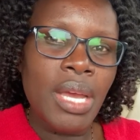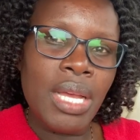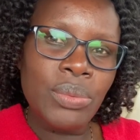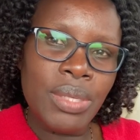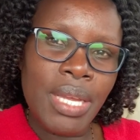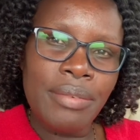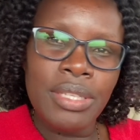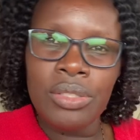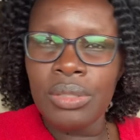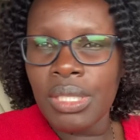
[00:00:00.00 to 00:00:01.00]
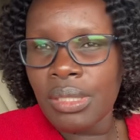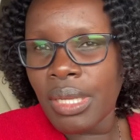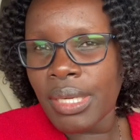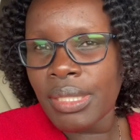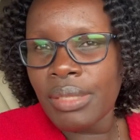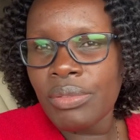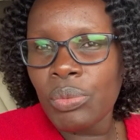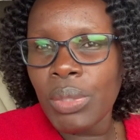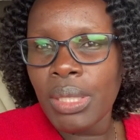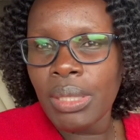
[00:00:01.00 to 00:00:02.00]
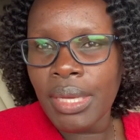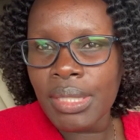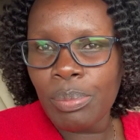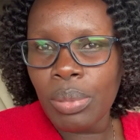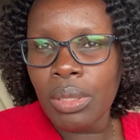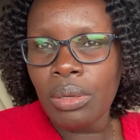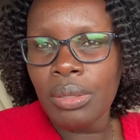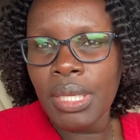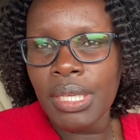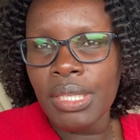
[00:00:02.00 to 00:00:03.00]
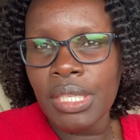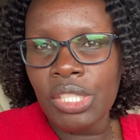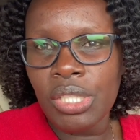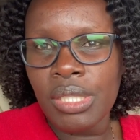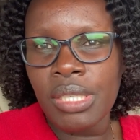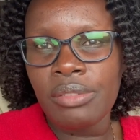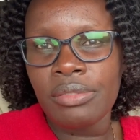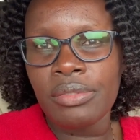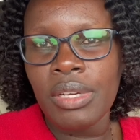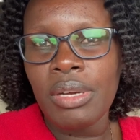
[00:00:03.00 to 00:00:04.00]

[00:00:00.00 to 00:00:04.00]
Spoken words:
As we dive into these narratives, we'll explore the initiative